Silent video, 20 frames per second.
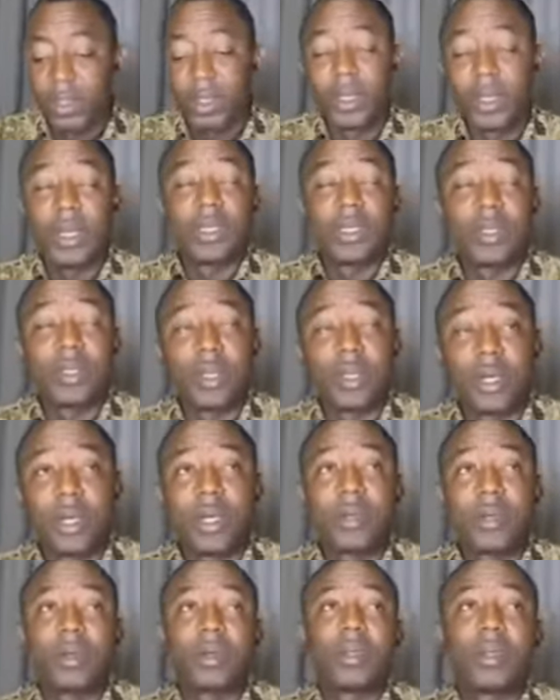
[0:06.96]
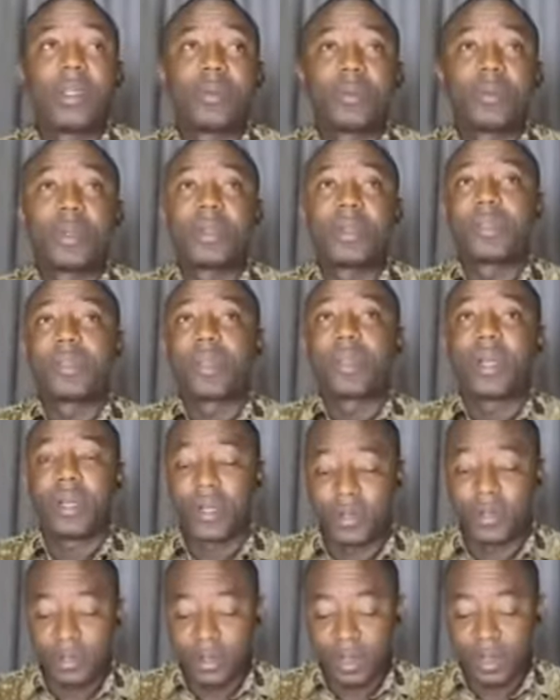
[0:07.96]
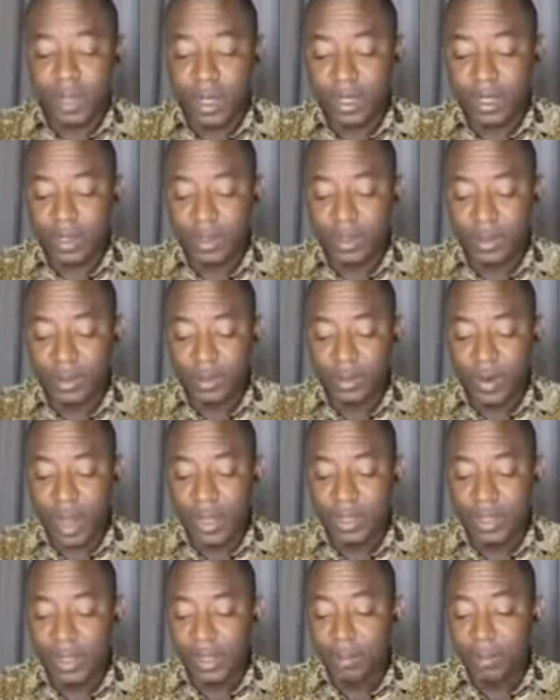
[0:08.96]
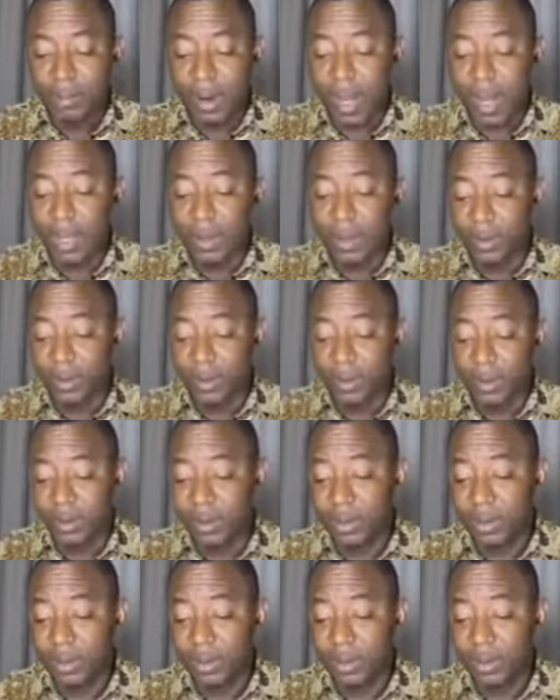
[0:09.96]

Yes, special shout out tonight to Adebayo.